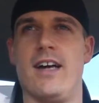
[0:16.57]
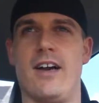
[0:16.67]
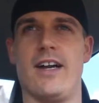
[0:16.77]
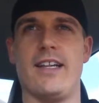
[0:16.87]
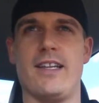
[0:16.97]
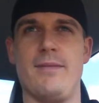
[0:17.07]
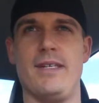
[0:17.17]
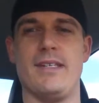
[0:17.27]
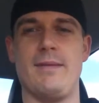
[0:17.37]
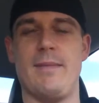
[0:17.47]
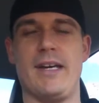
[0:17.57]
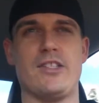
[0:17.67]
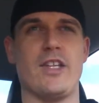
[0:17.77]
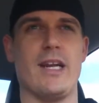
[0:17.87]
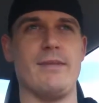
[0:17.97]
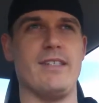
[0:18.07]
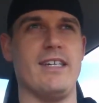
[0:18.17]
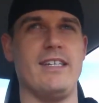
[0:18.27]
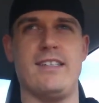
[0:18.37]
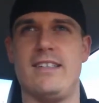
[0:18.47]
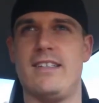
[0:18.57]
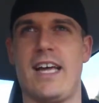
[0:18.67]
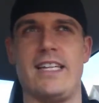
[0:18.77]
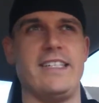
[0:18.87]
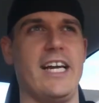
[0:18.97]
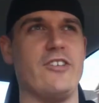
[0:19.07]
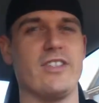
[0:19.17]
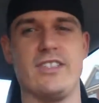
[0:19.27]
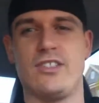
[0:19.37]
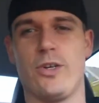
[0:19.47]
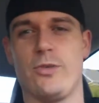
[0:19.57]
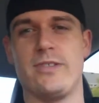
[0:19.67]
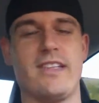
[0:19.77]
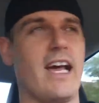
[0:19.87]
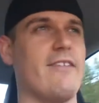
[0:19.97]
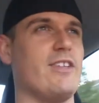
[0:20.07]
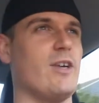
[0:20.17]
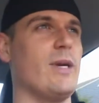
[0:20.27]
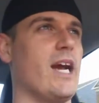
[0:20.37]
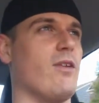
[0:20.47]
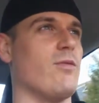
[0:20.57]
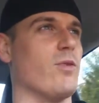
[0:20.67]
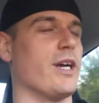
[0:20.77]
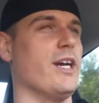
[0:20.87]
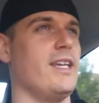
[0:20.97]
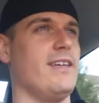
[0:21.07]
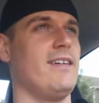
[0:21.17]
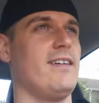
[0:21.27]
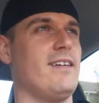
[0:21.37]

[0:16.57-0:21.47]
All right, let me make sure that I'm not endangering these children's lives. There we go. We're good.